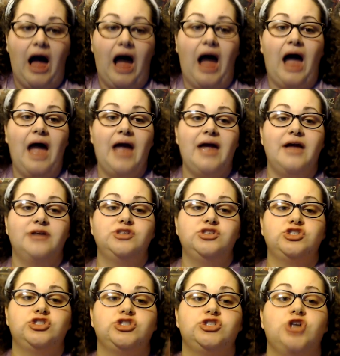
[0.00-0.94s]
I had
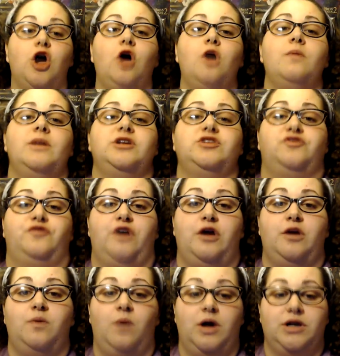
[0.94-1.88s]
so much
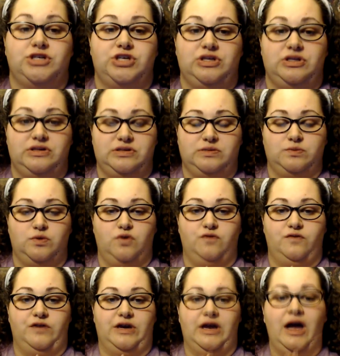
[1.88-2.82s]
fun watching this
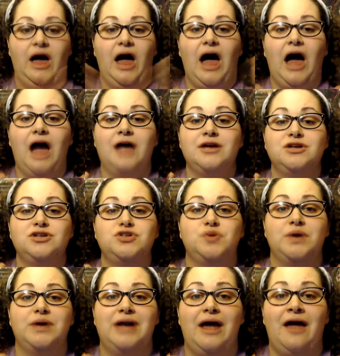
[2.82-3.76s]
movie. I
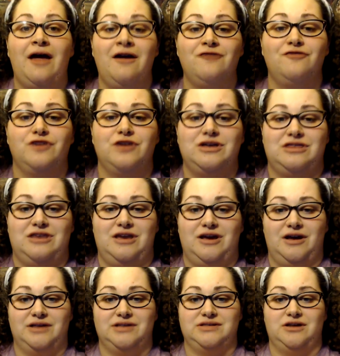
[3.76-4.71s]
enjoyed
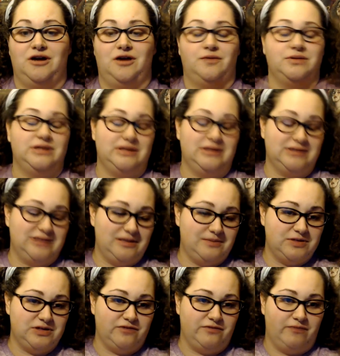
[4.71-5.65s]
everything I saw, with the
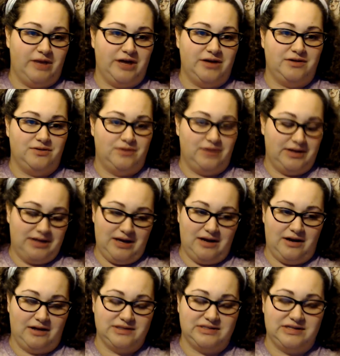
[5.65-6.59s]
exception of Mike, who I
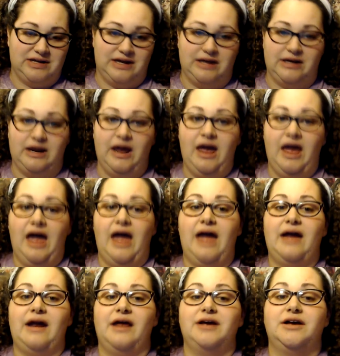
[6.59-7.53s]
cannot stand.
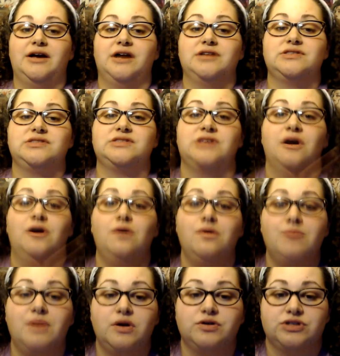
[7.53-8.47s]
And I got
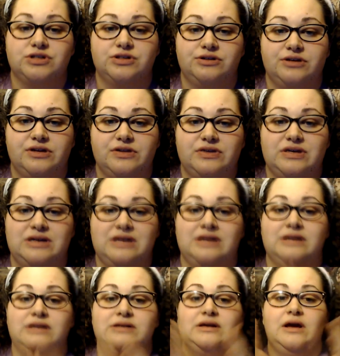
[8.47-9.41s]
so emotional at
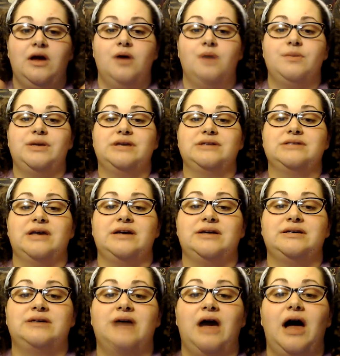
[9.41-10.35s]
the end because
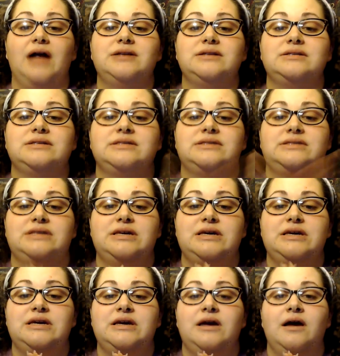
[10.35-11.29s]
I got to
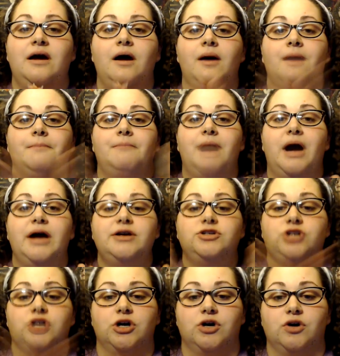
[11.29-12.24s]
see my
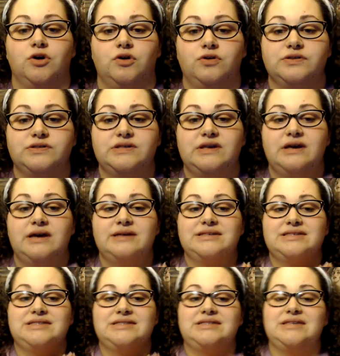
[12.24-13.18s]
girls
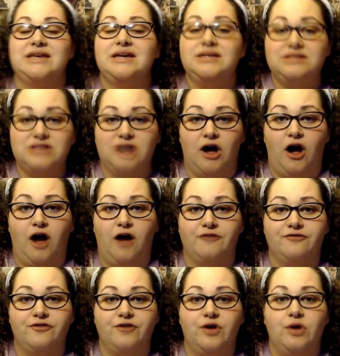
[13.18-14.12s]
sent
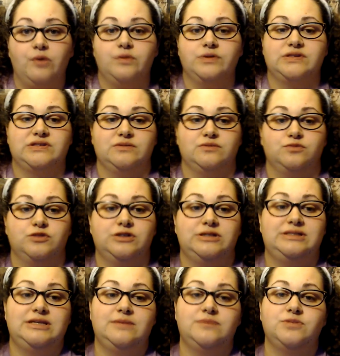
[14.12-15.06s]
off with some
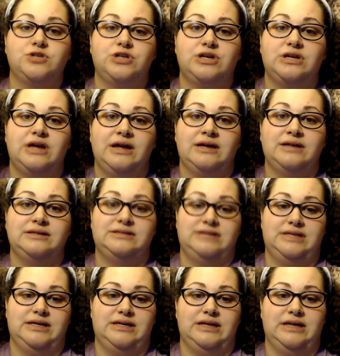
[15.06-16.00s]
redemption and
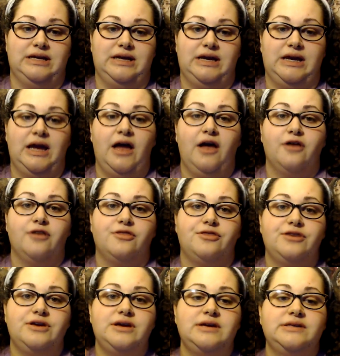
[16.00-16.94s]
dignity.
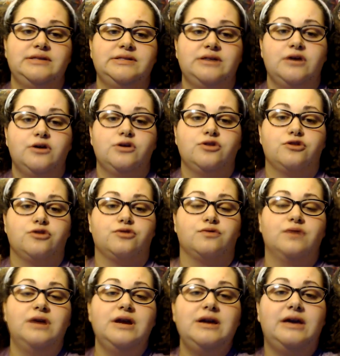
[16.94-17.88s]
These
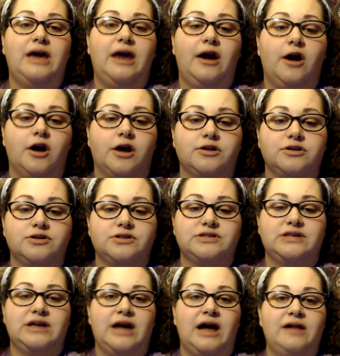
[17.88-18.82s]
three characters
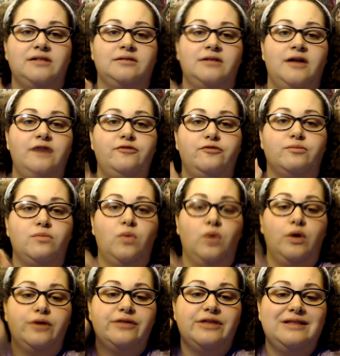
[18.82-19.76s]
that I love
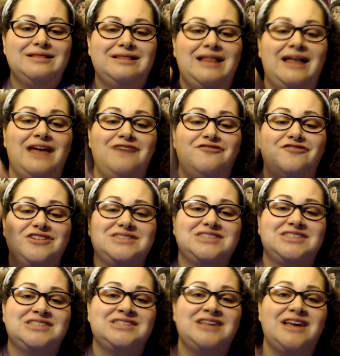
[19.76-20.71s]
more than life
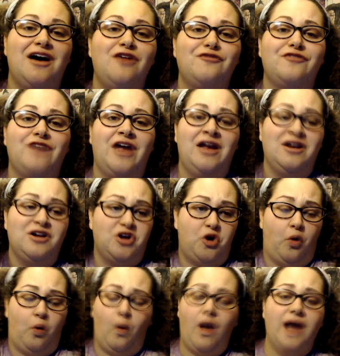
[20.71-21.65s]
itself, and
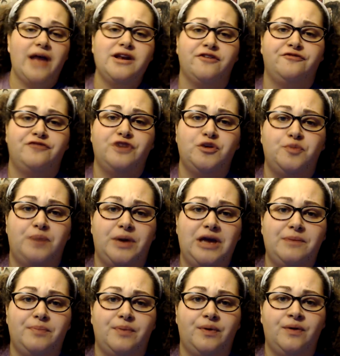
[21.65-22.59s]
quite a few
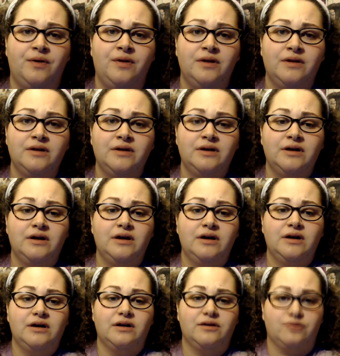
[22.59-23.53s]
people,
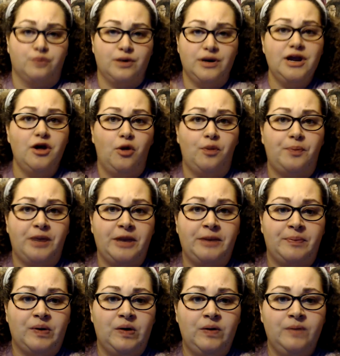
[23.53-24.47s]
real
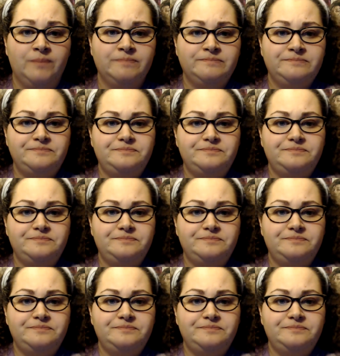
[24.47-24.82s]
people,